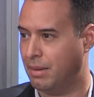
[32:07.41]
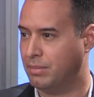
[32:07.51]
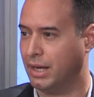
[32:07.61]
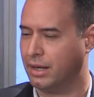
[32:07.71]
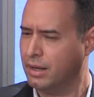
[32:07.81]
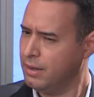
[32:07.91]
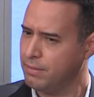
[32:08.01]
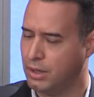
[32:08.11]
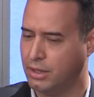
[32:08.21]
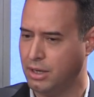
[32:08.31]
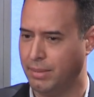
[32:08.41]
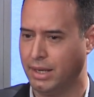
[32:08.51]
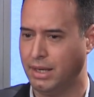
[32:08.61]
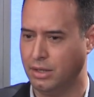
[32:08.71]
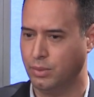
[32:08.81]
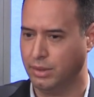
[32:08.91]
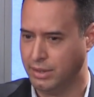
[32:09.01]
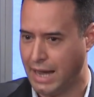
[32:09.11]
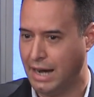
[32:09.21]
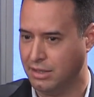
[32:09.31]
I'm like, I tell my kids, when
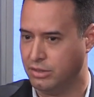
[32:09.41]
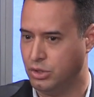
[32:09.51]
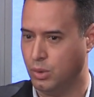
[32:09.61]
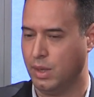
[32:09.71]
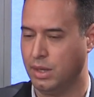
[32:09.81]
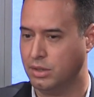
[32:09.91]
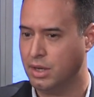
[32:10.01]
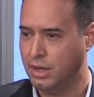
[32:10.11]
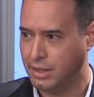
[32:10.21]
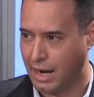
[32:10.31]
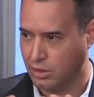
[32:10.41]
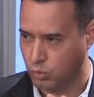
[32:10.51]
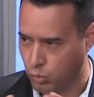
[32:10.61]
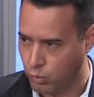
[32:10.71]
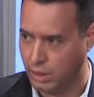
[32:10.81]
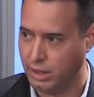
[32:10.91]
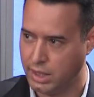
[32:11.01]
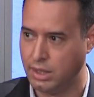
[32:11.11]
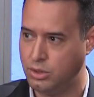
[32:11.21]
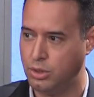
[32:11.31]
Daddy's doing this, Daddy's
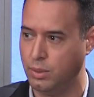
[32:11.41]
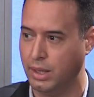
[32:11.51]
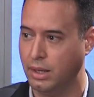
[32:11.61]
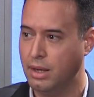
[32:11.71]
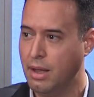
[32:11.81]
really into it,